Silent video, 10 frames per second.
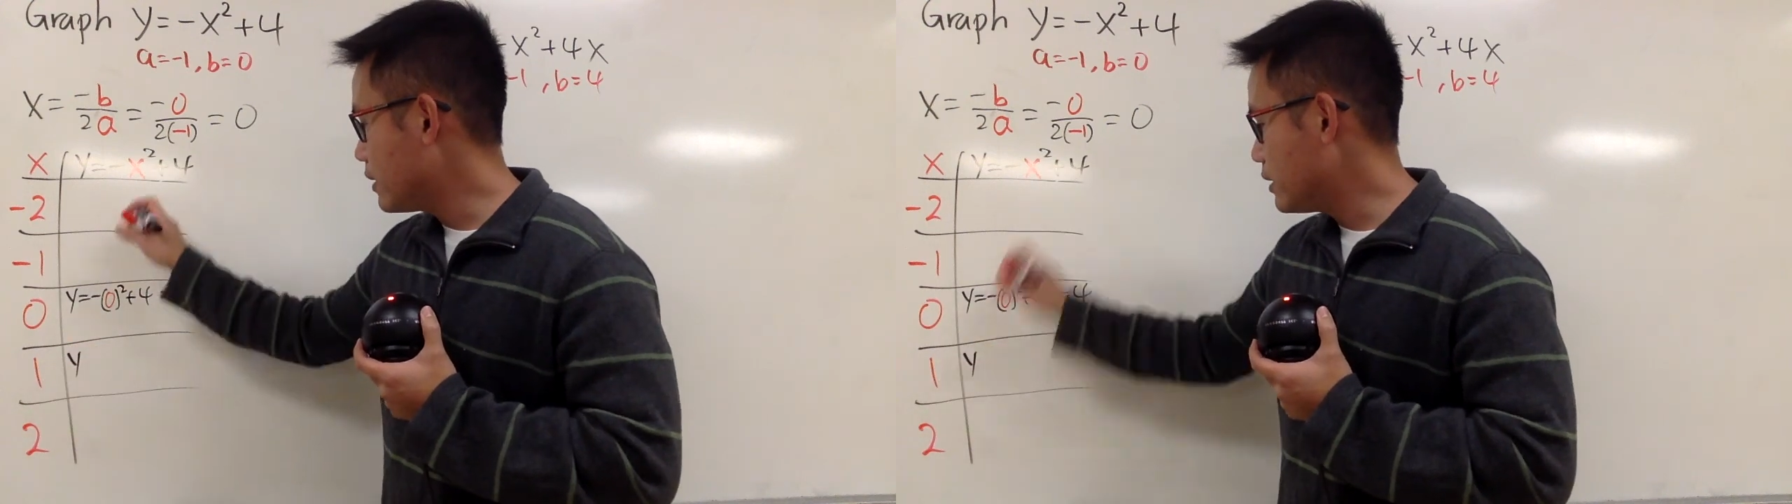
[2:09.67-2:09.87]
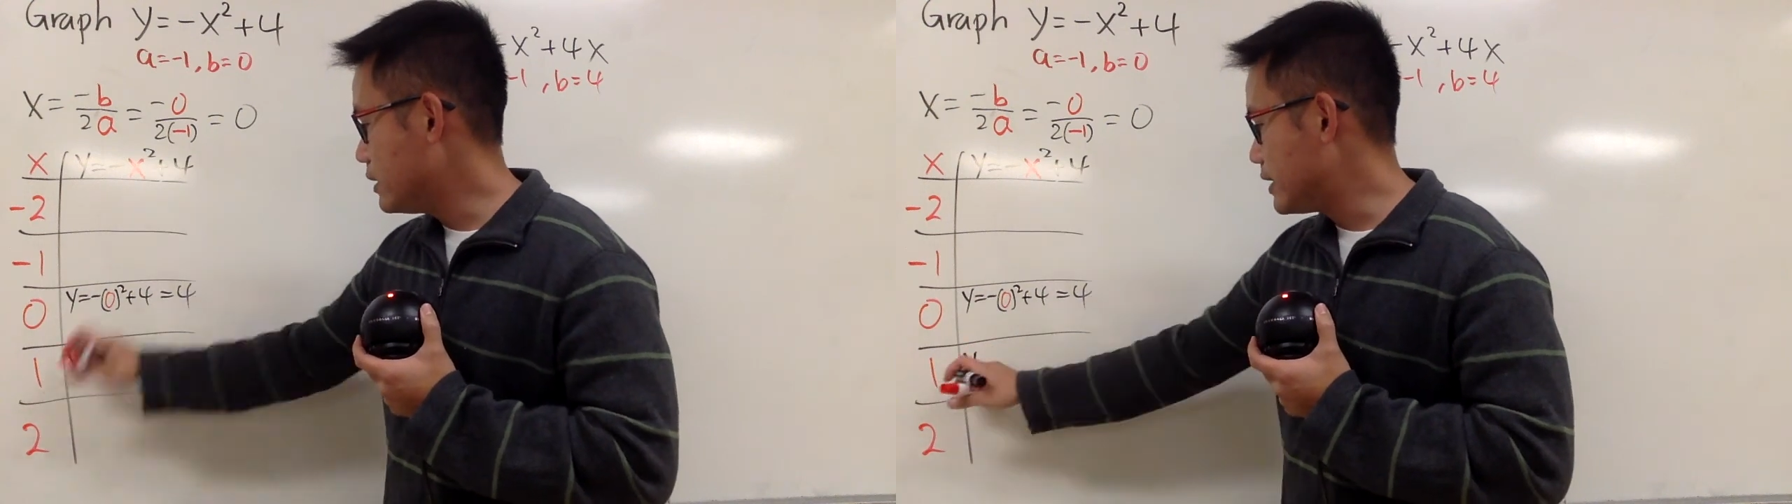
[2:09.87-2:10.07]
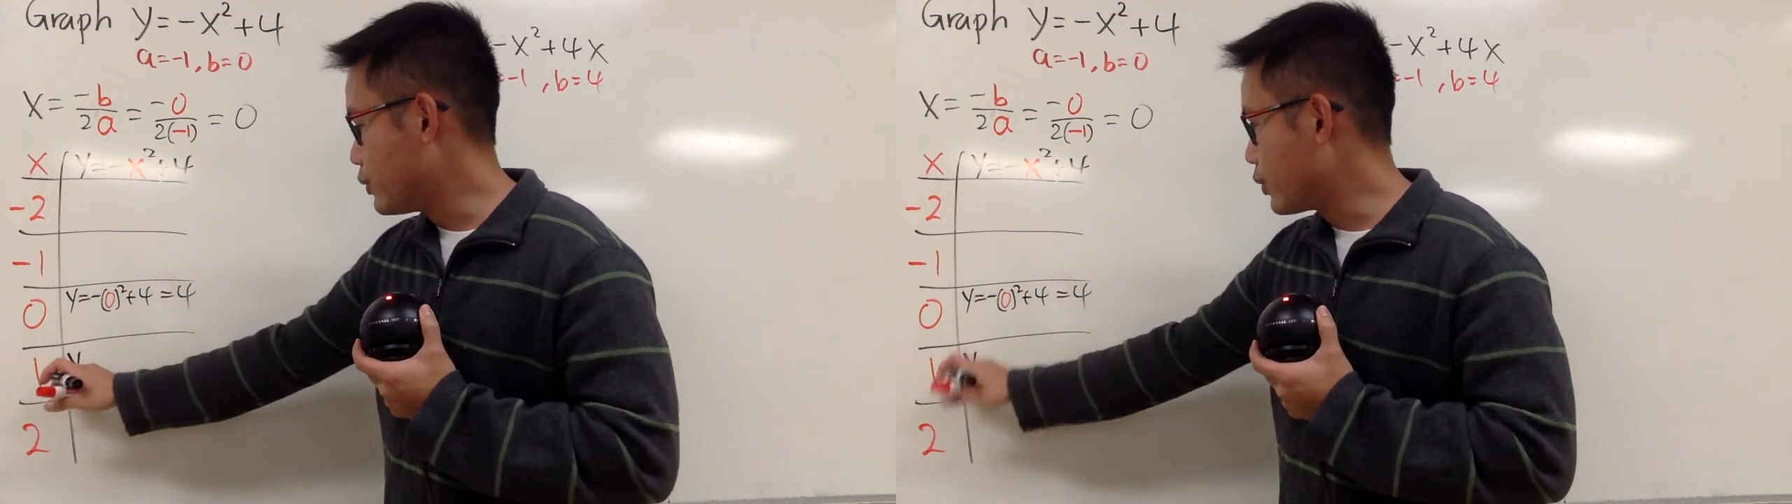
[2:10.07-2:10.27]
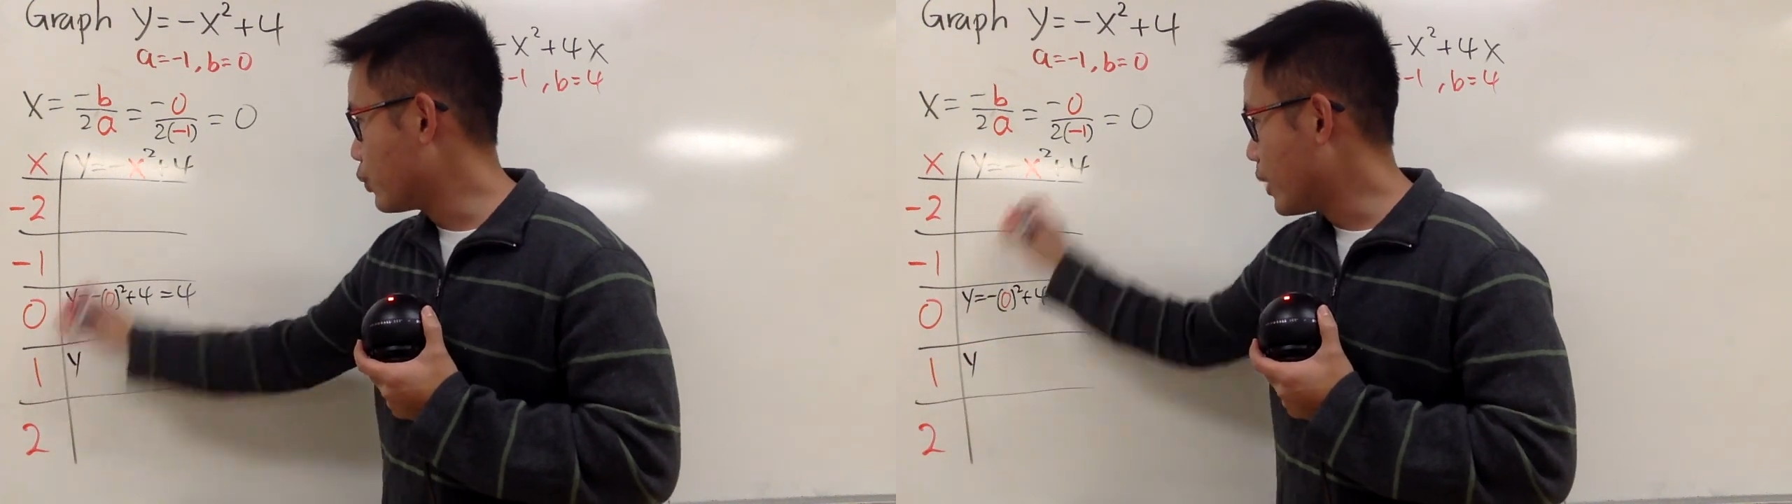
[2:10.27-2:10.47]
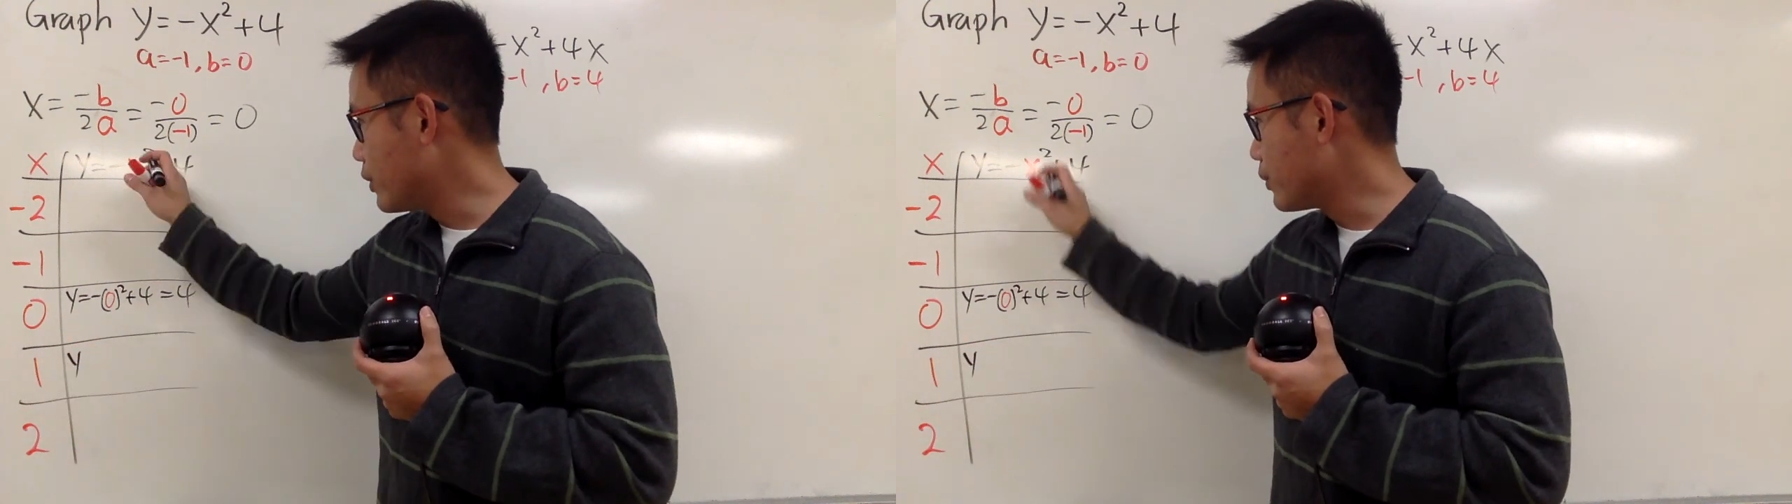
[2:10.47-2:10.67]
is equal to
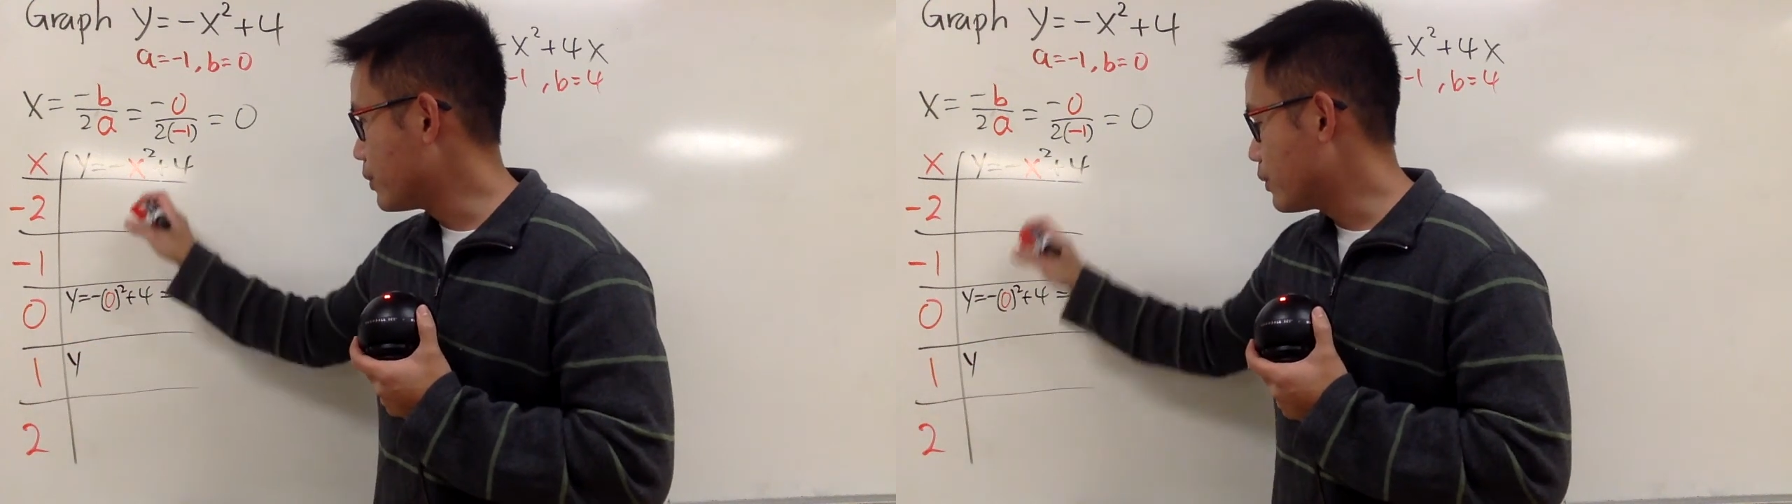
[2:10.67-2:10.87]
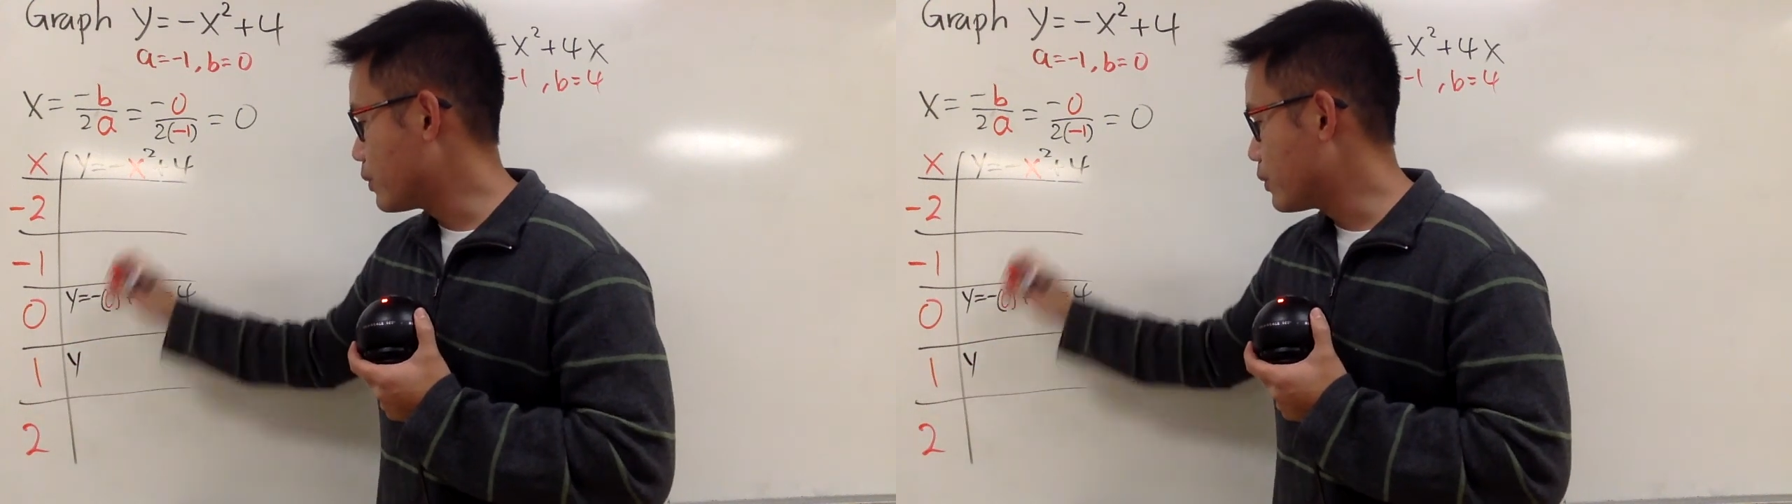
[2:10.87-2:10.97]
1 to,